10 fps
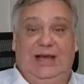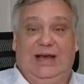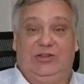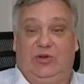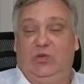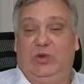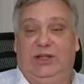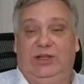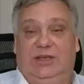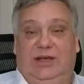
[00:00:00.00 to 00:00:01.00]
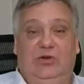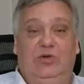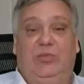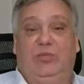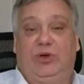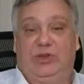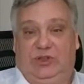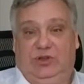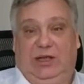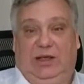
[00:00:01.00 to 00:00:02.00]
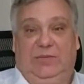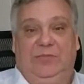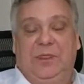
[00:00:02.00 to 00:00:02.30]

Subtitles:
at home in India. I know them personally.